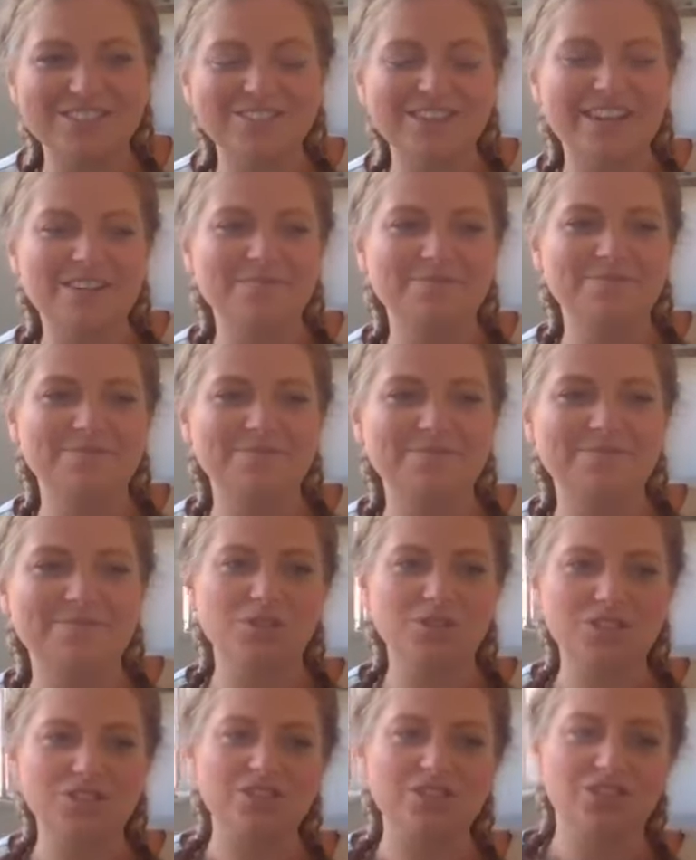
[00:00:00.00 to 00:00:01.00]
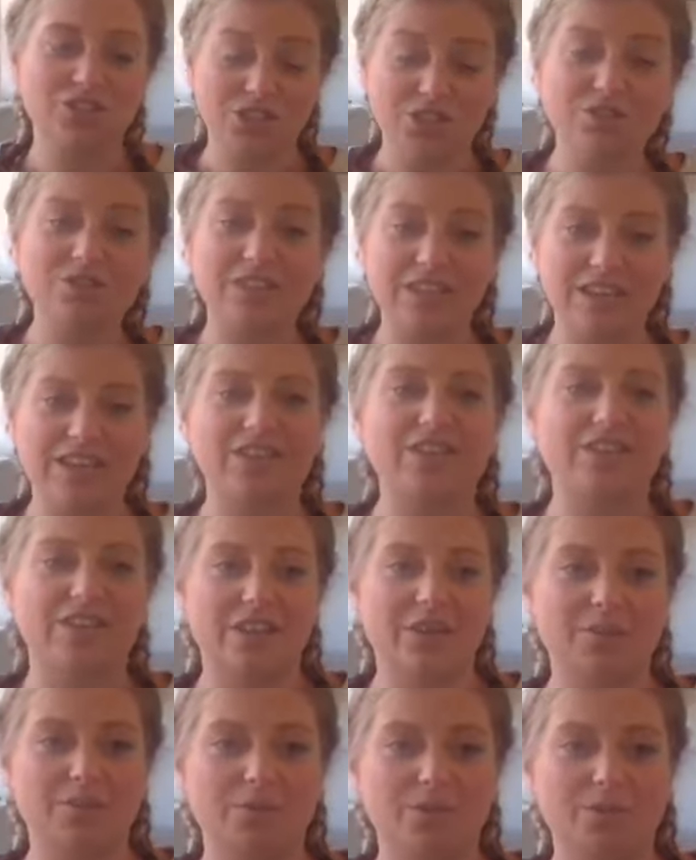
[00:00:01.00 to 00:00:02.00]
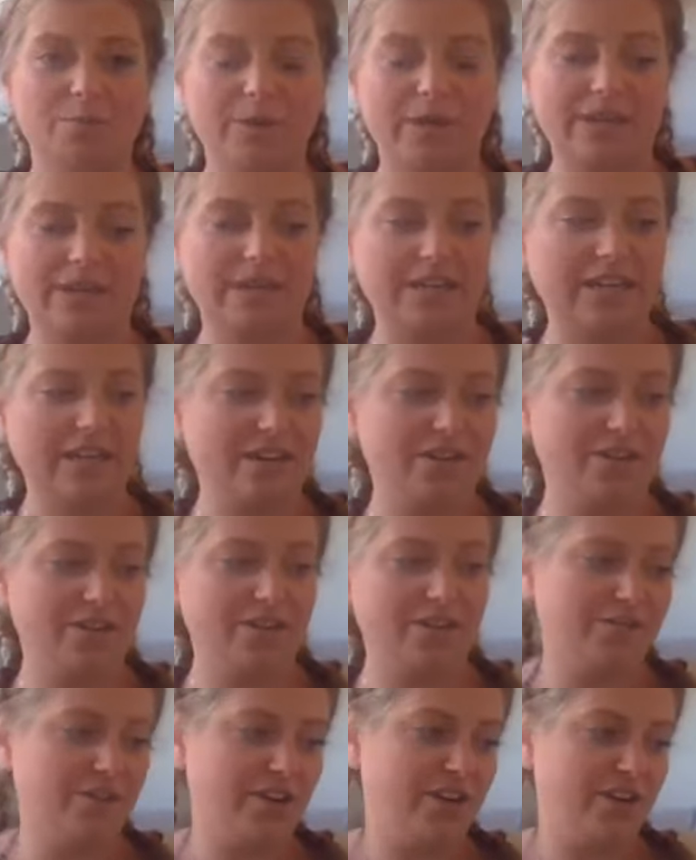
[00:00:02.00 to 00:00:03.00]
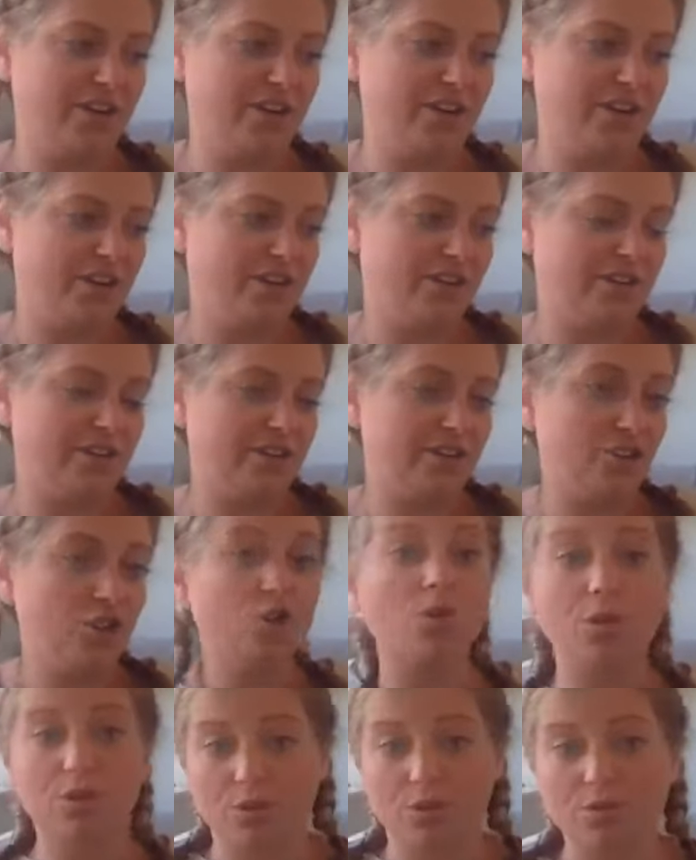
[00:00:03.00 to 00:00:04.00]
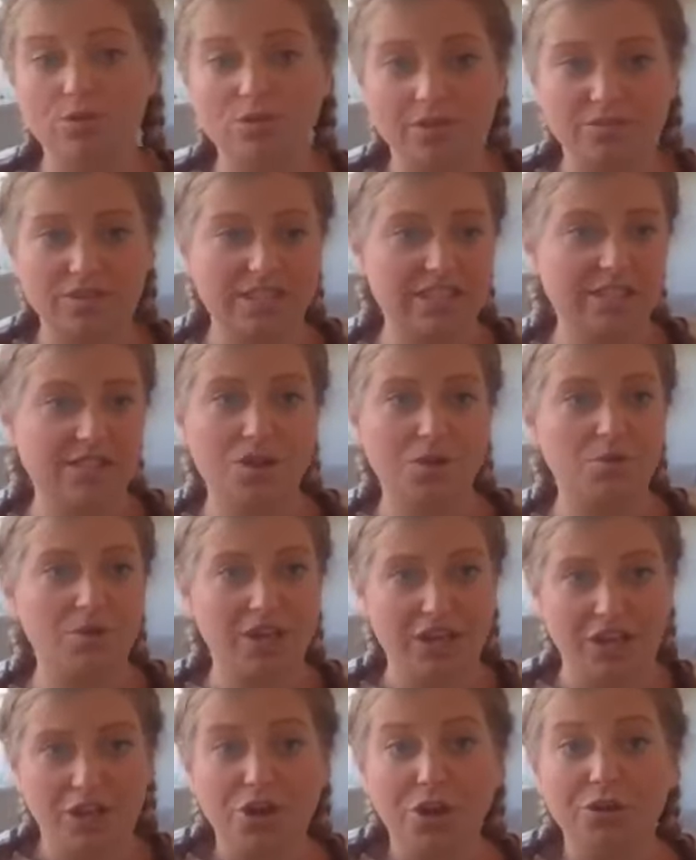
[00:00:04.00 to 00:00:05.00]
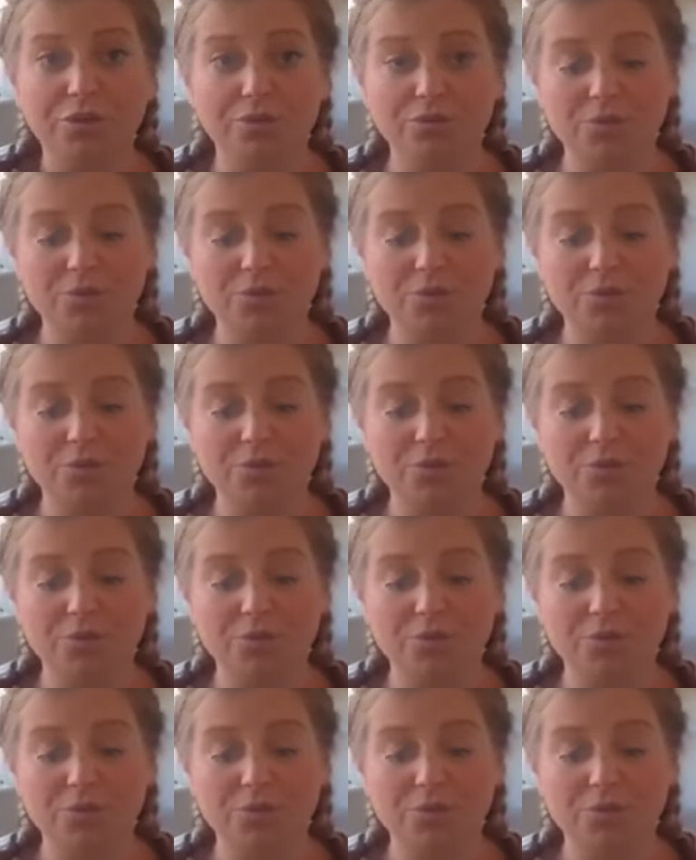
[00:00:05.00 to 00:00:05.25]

do you um, what do you do you think that it will be kind of uh, your thoughts? Obviously, nobody